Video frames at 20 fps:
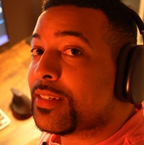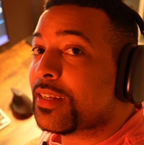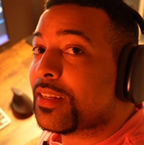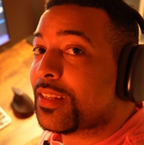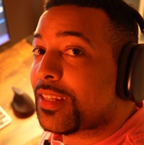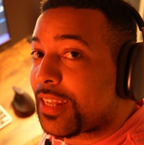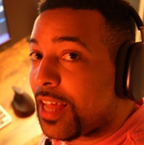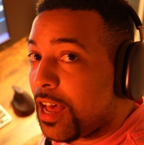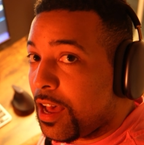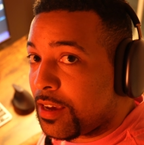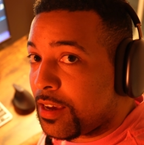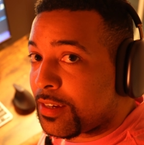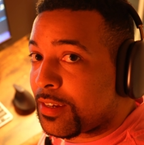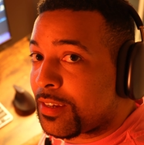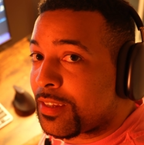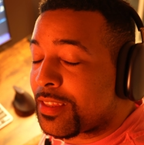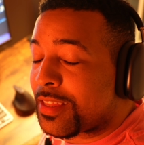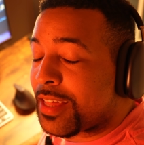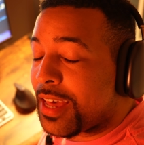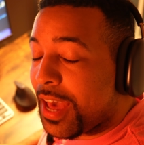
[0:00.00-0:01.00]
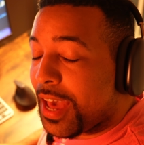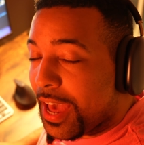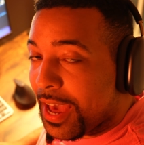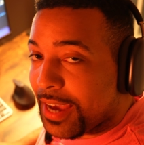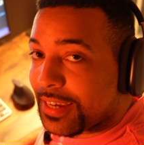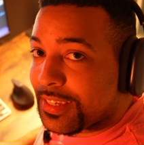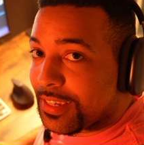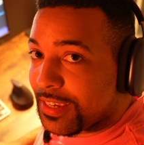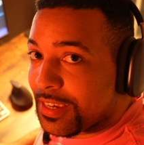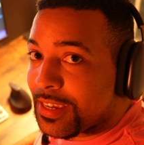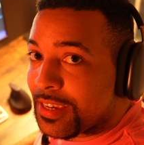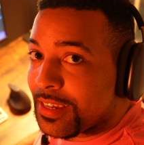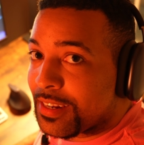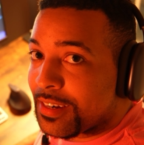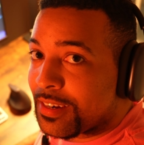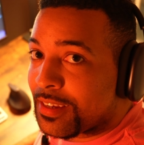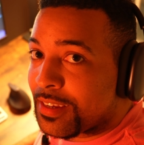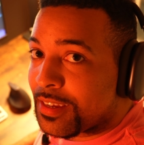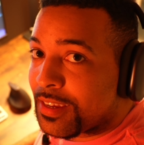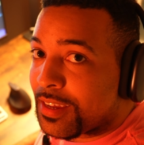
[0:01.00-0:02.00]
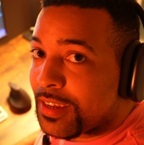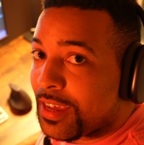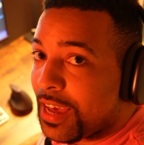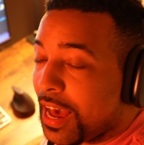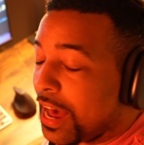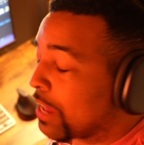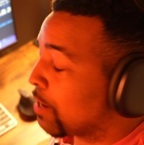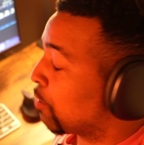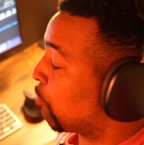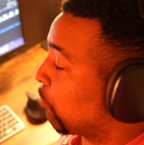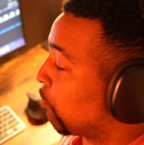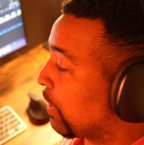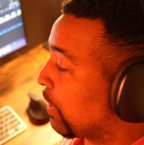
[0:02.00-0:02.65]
to lock the heck in. I don't